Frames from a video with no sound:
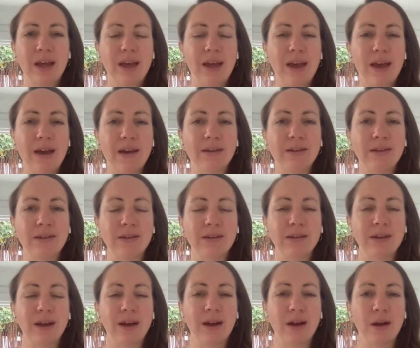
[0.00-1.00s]
And
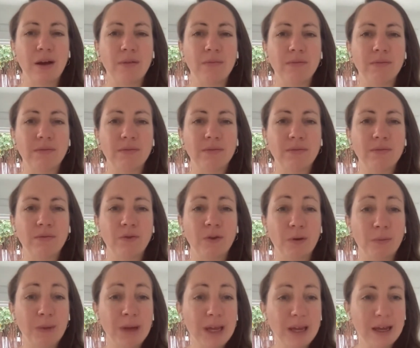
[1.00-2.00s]
for
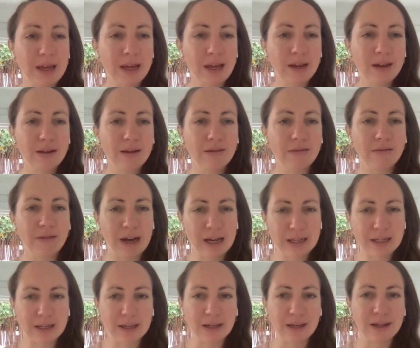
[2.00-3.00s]
me,
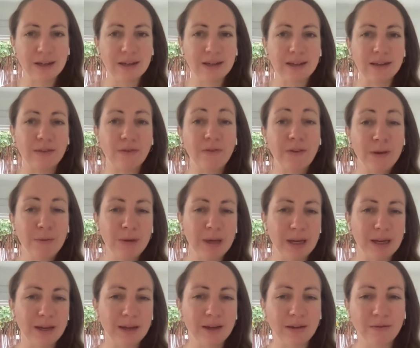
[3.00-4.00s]
Vata is Phoebe
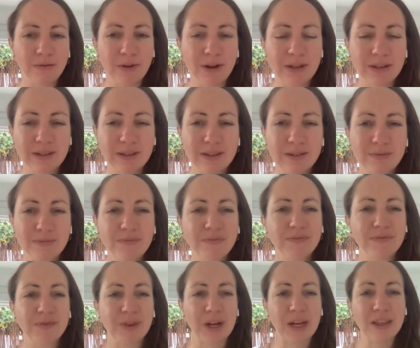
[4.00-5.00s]
in Friends,
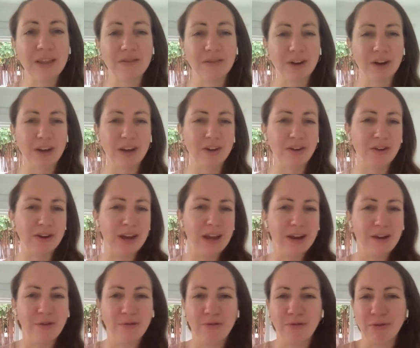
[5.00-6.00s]
right? The very
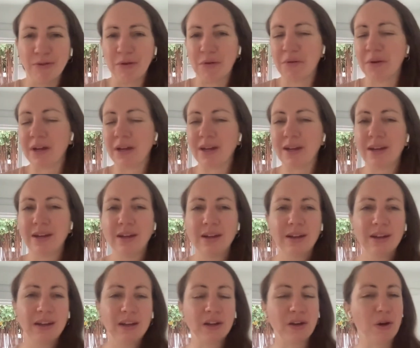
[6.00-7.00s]
creative, fluid,
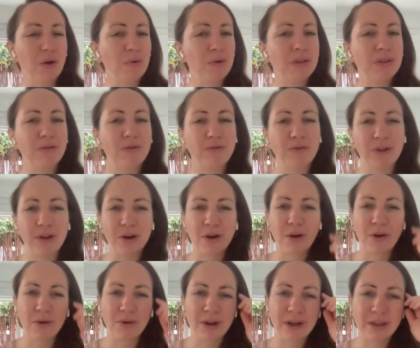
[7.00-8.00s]
go with the
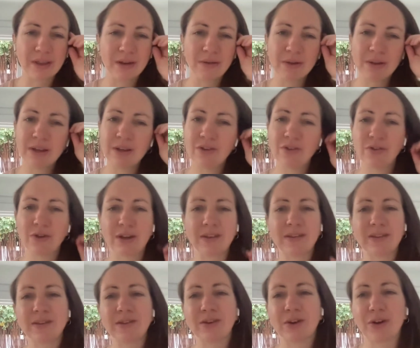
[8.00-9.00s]
flow, nothing really
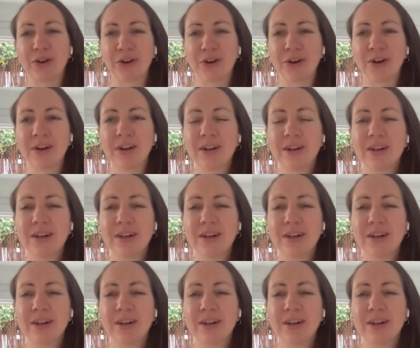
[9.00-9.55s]
stresses her.